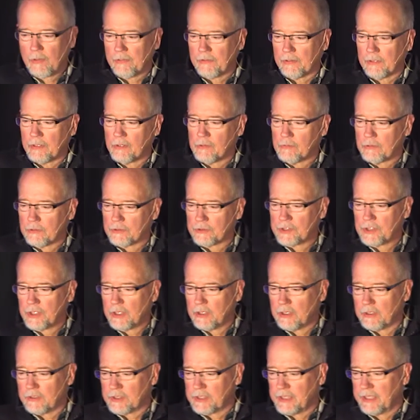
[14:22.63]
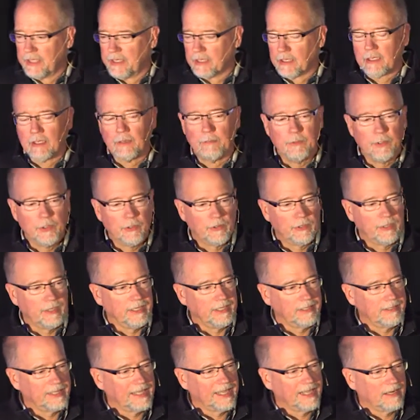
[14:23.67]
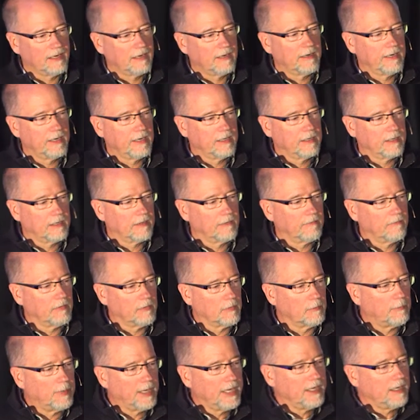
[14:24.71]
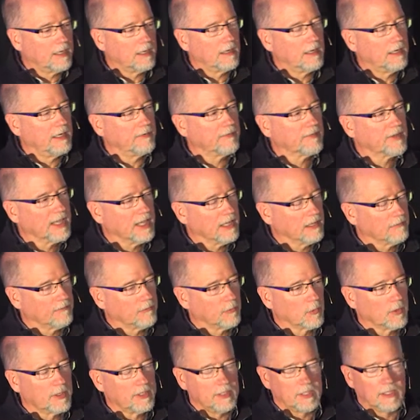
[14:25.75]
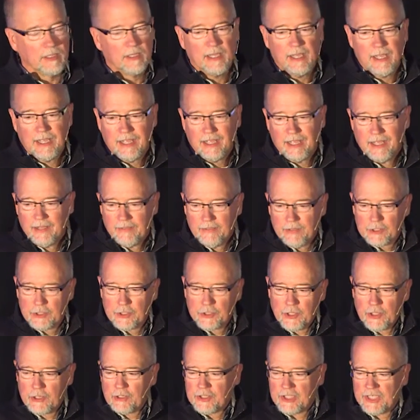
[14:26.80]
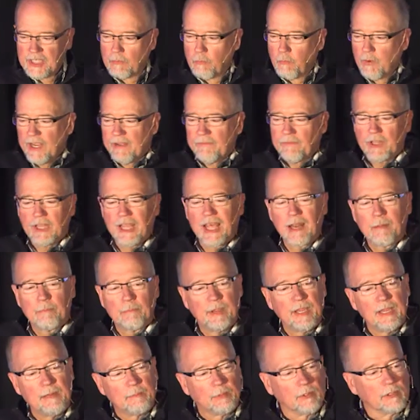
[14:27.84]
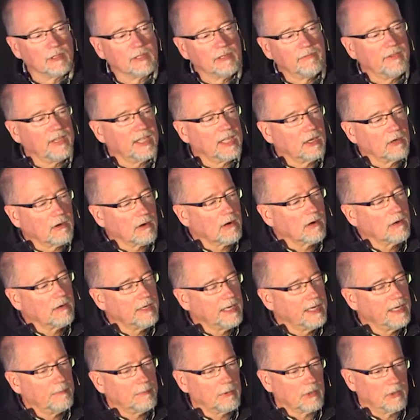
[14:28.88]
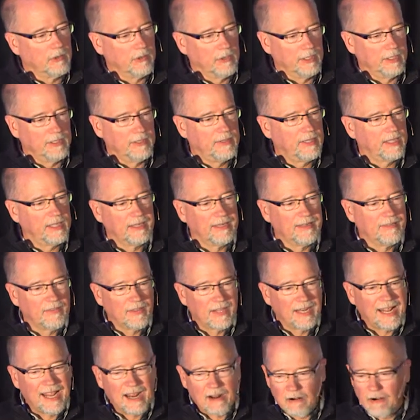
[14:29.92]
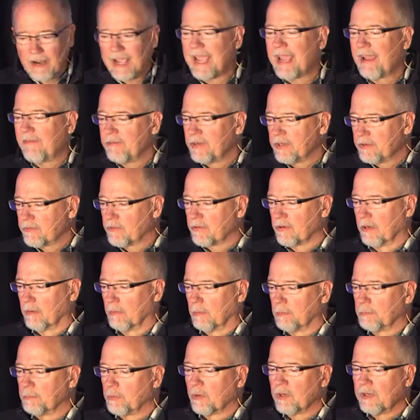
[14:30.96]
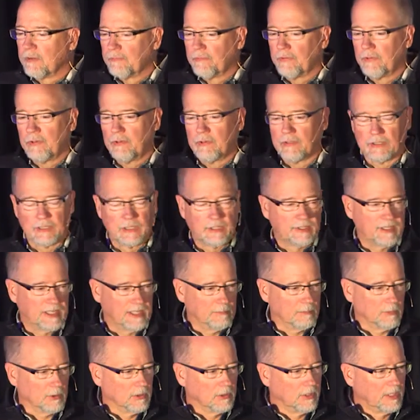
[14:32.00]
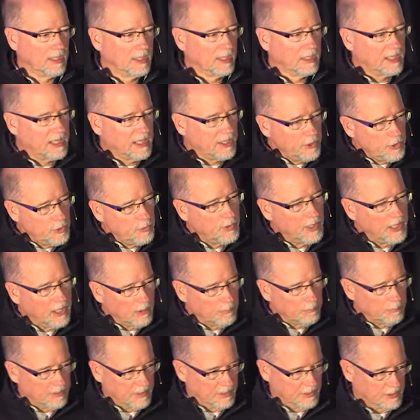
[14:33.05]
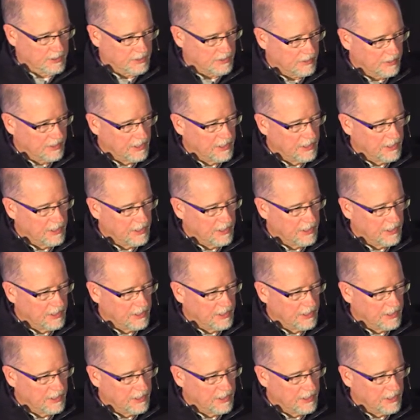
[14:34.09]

a local church in a community in that area of the Bay Area of California. This church said, we have a lot of people living in our neighborhood that are having trouble putting food on the table. Can you help us?